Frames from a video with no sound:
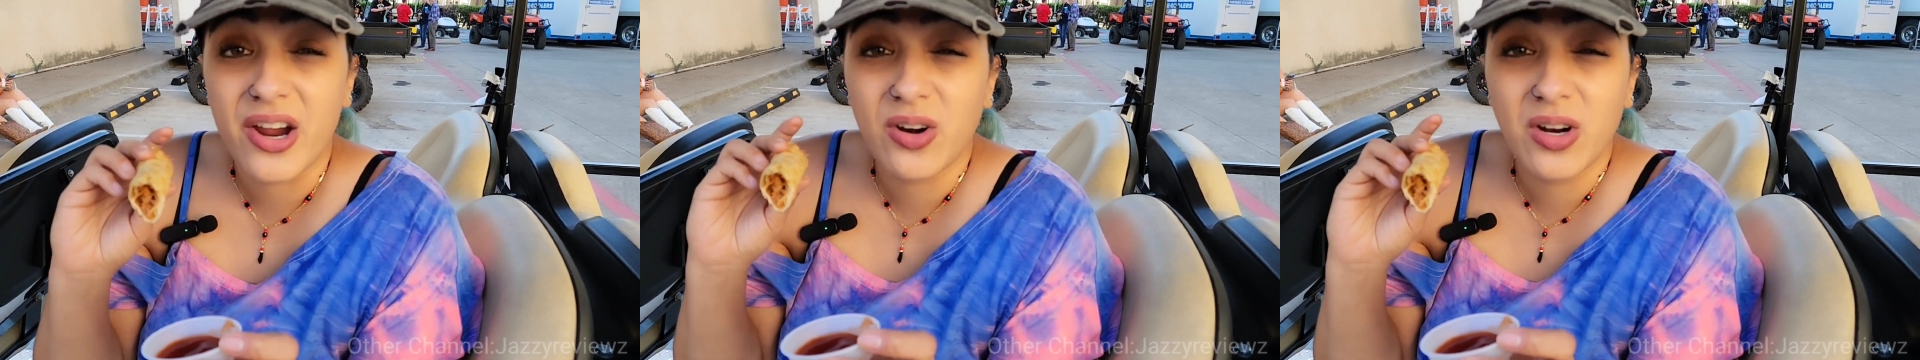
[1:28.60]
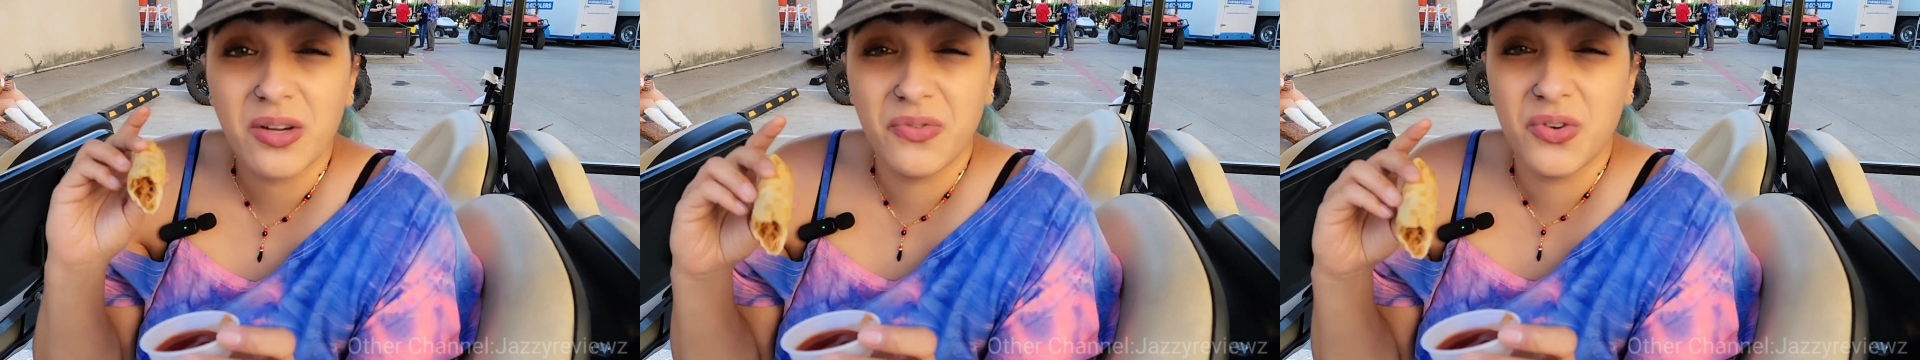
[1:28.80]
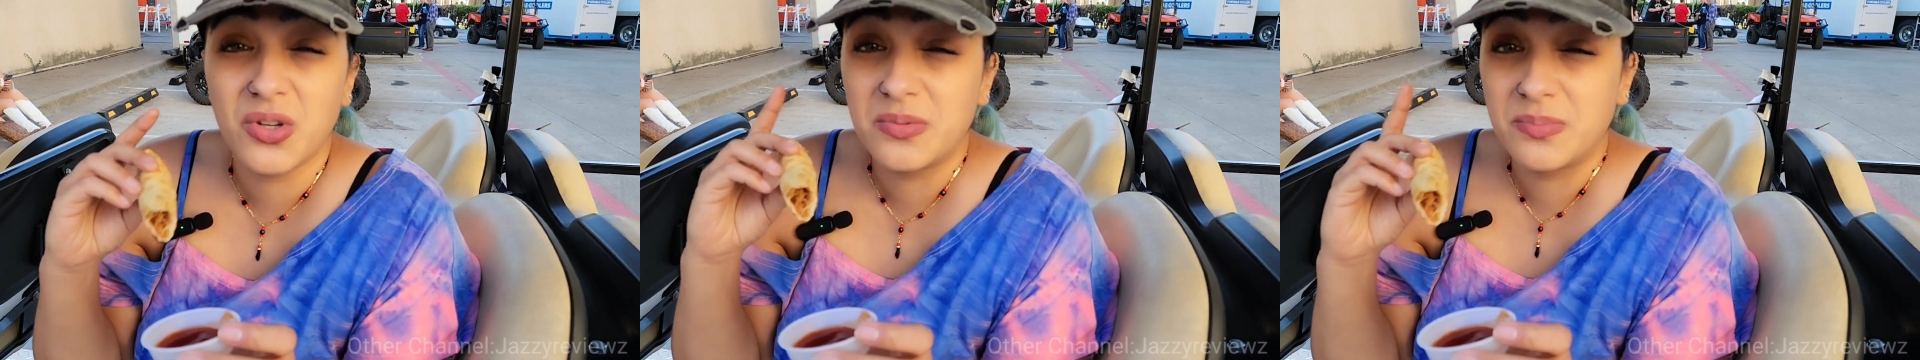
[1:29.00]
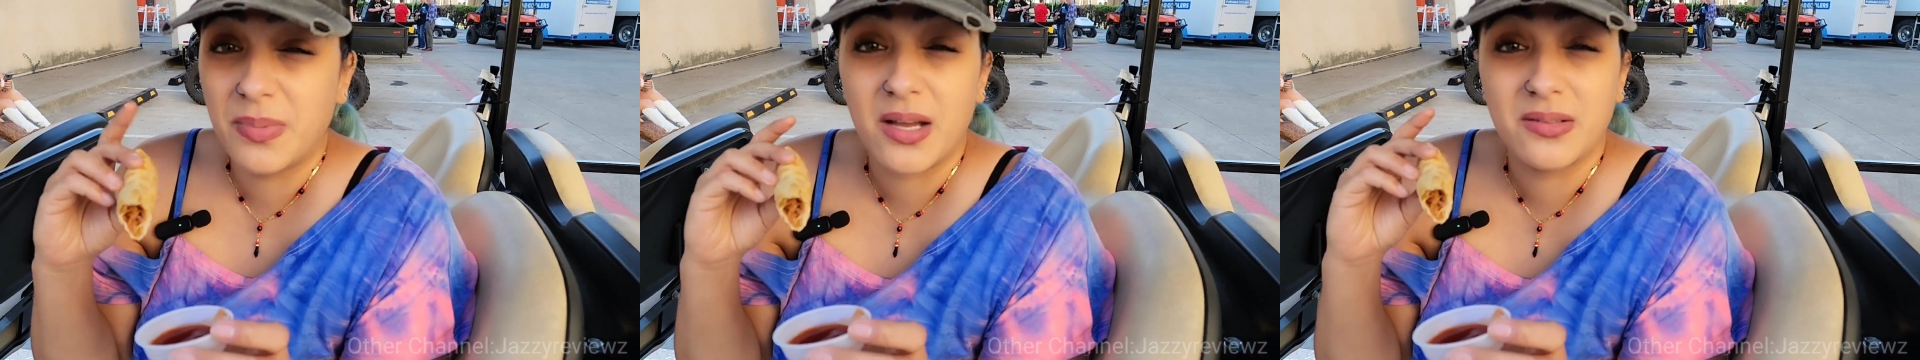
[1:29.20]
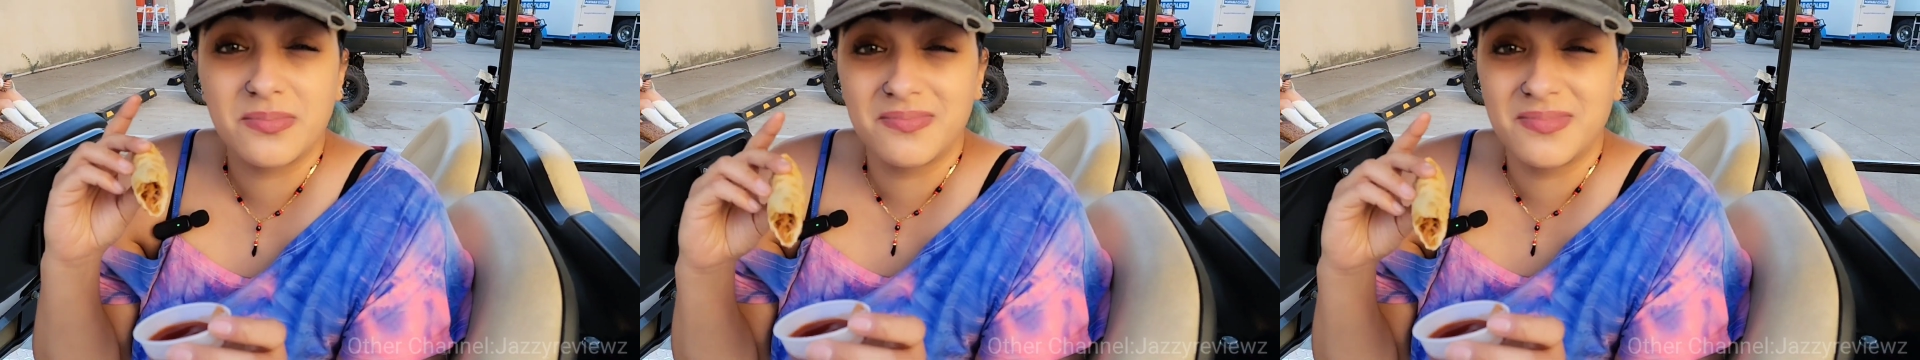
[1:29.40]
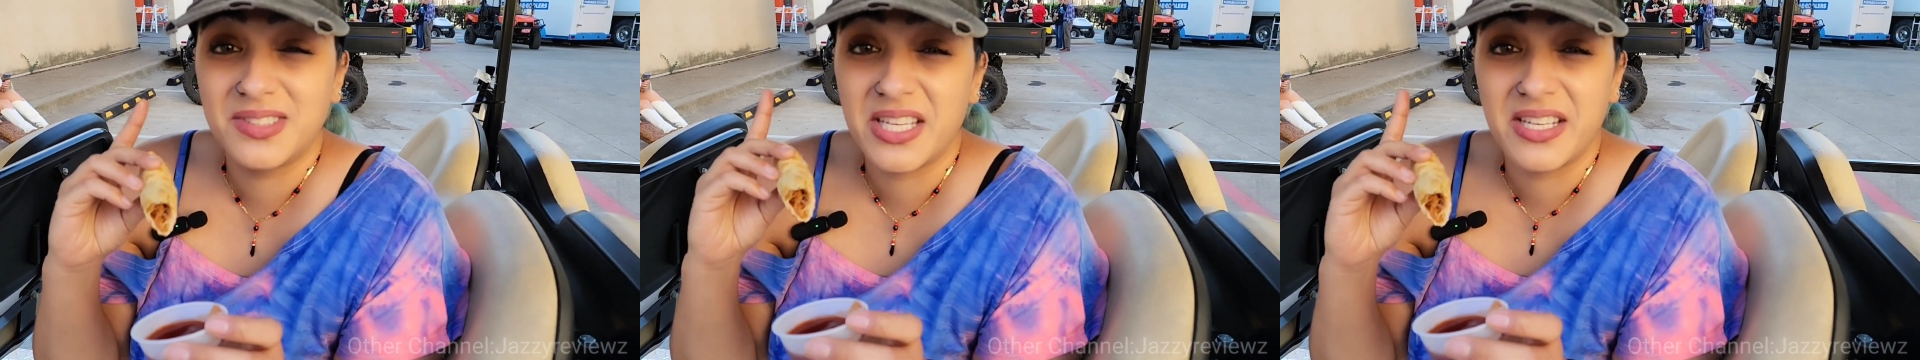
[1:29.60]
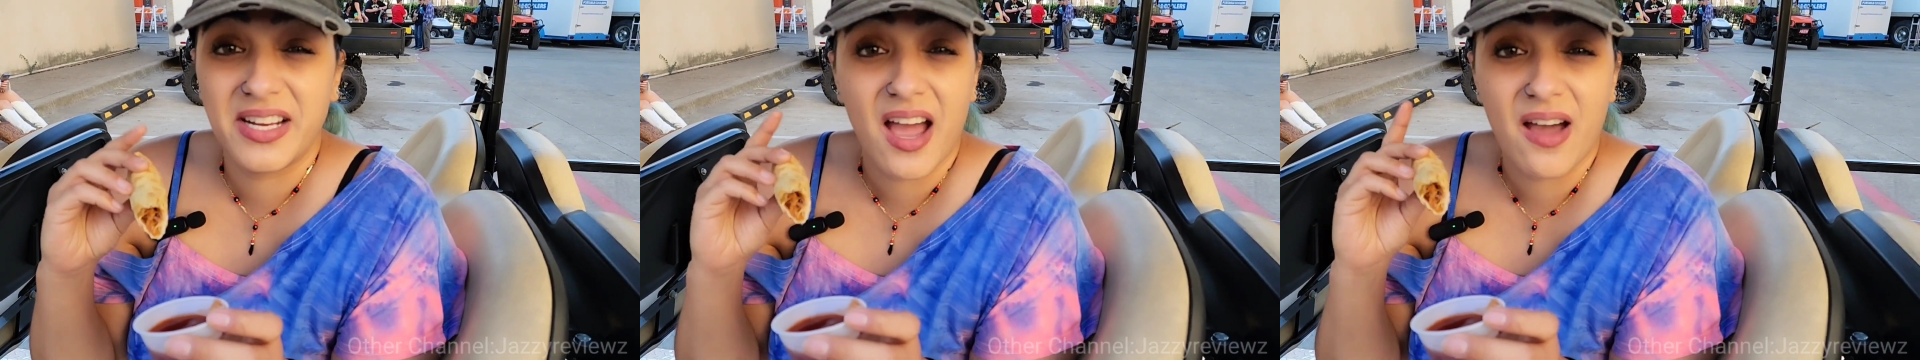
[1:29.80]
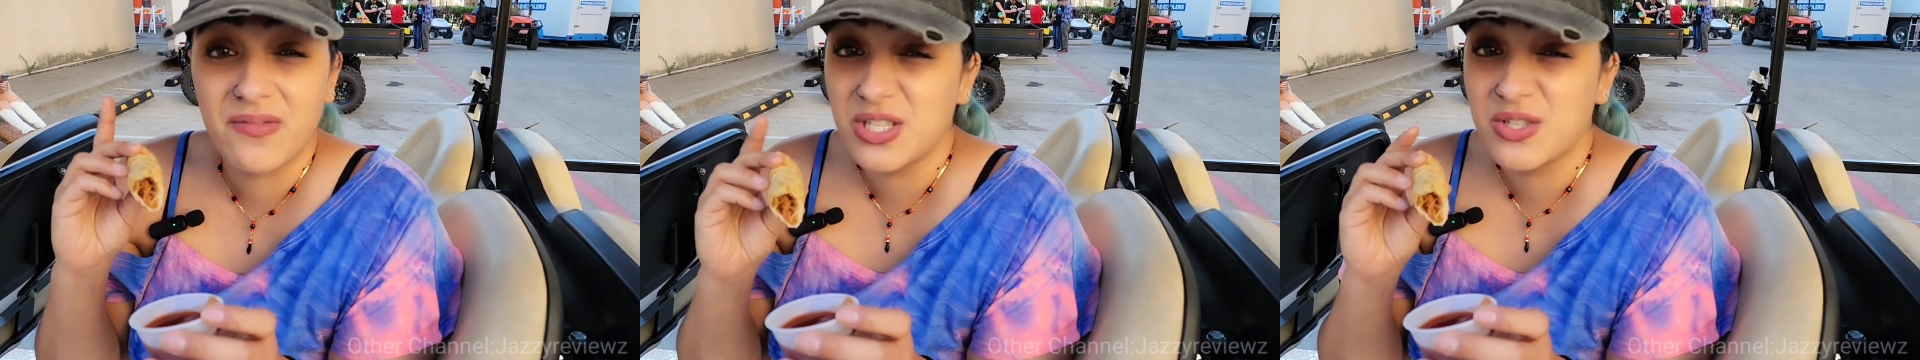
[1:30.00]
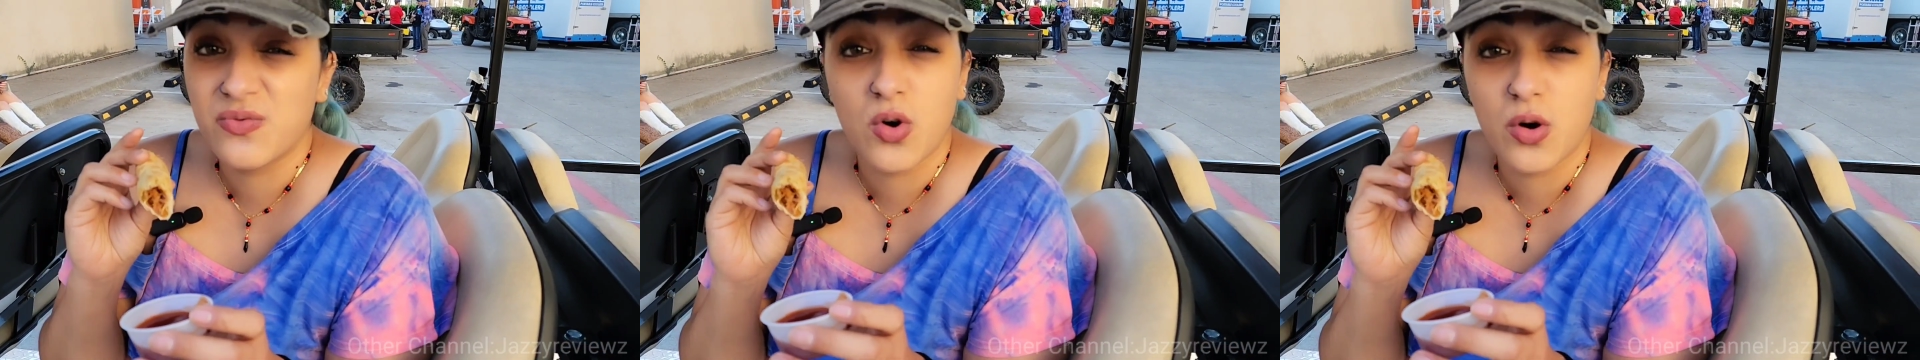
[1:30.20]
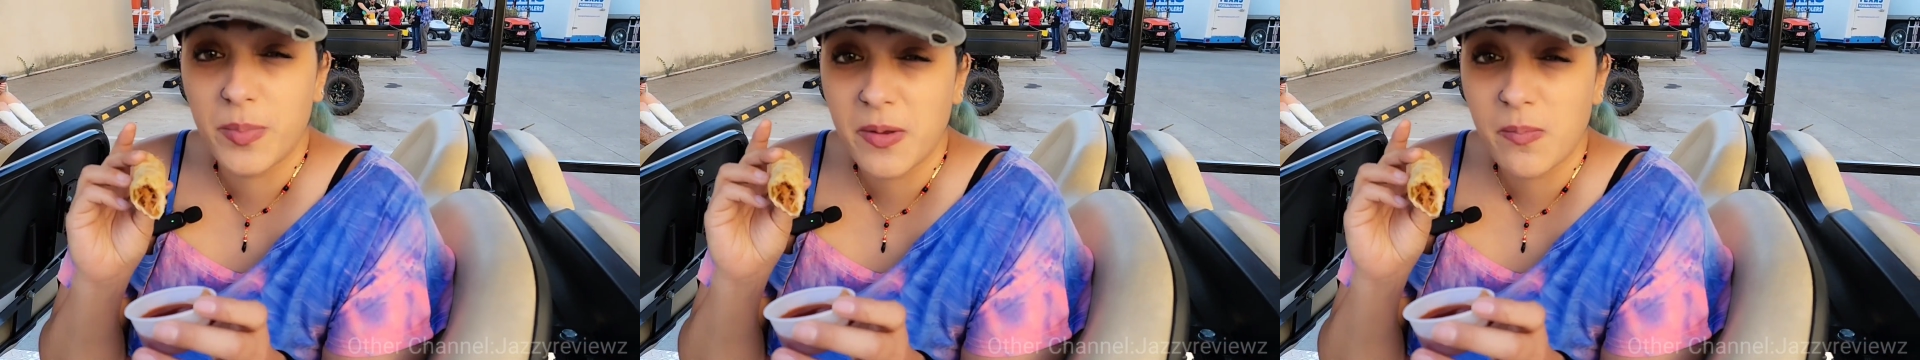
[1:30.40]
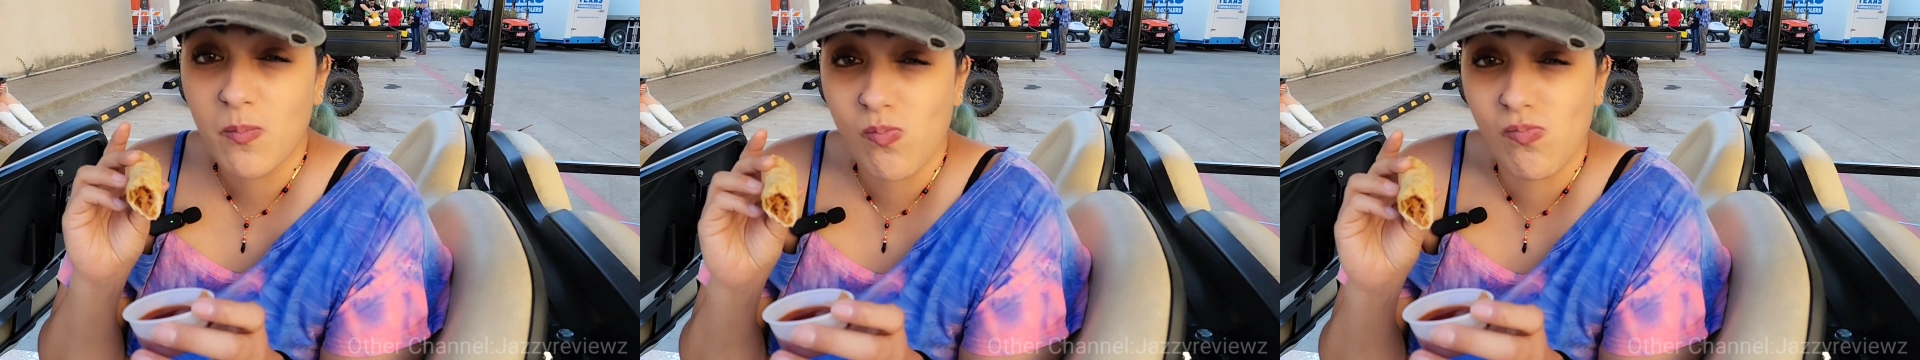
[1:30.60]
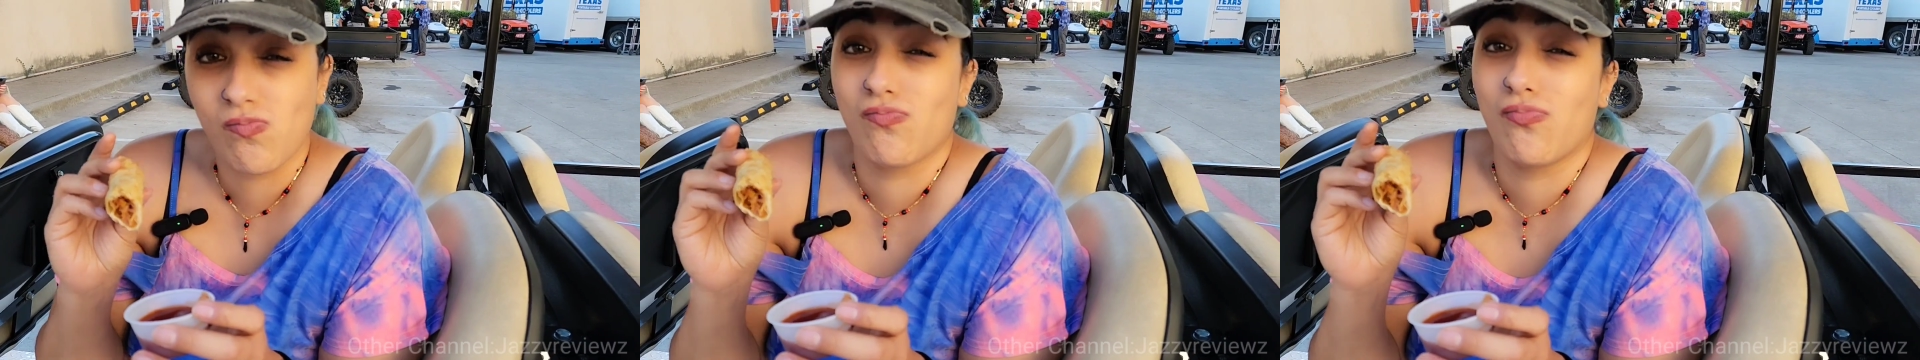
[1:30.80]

I can only fill about ten cavities for me.